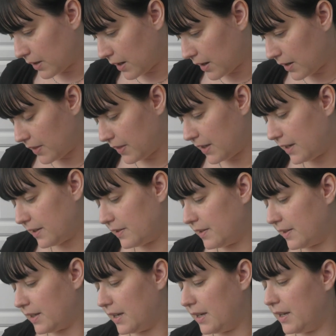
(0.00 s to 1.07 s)
Uh,
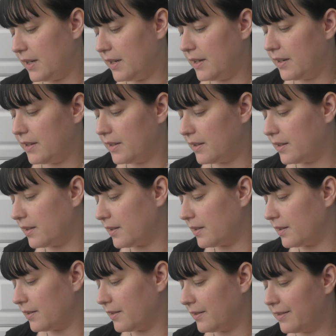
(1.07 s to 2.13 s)
this is,
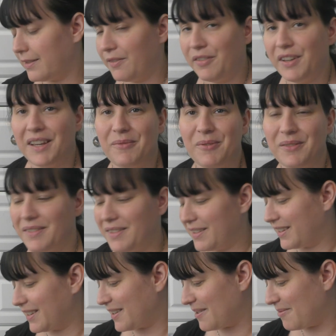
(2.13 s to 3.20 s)
if it wants
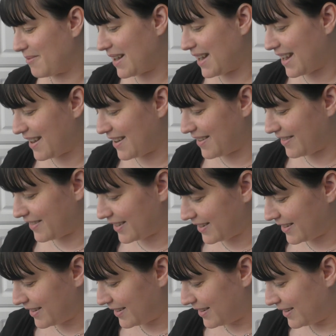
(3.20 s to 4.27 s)
to come out.
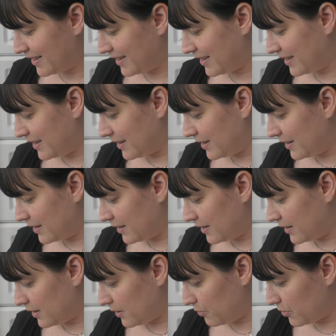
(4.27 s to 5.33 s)

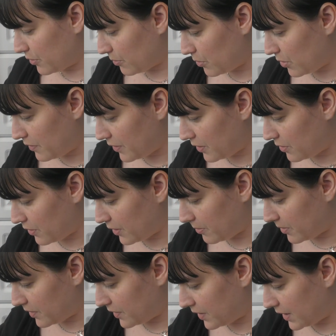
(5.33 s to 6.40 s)
Hold on, what have I got
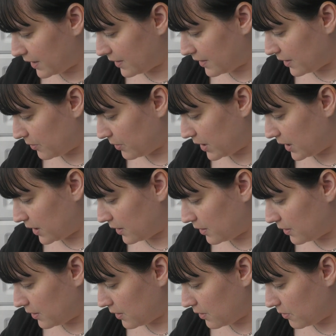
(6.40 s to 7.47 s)
number six doing here?
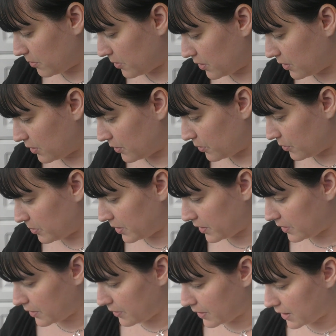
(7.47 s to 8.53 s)
Oh my god, what am I
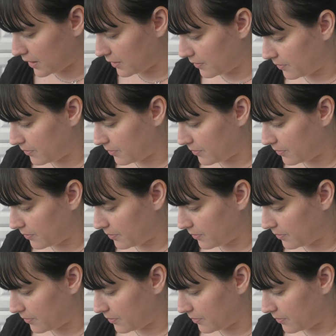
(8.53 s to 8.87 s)
doing?